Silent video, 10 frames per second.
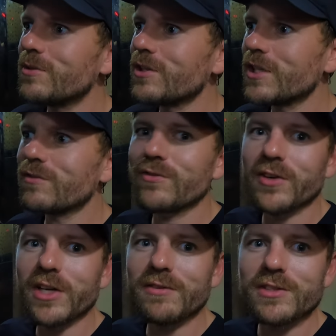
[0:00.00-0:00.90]
You know, give a
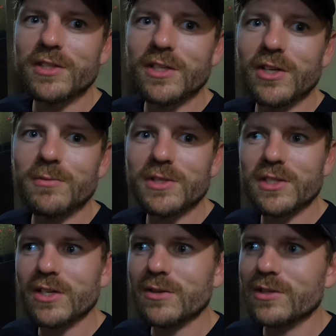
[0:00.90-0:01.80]
fiver to the homeless
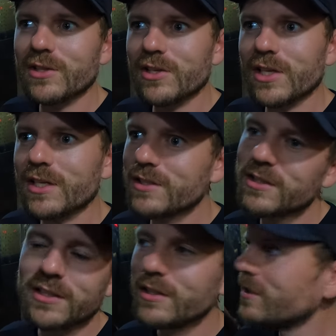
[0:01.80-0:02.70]
guy with no
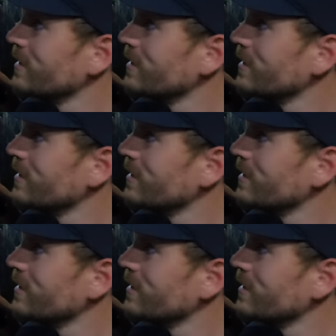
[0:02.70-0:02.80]
legs.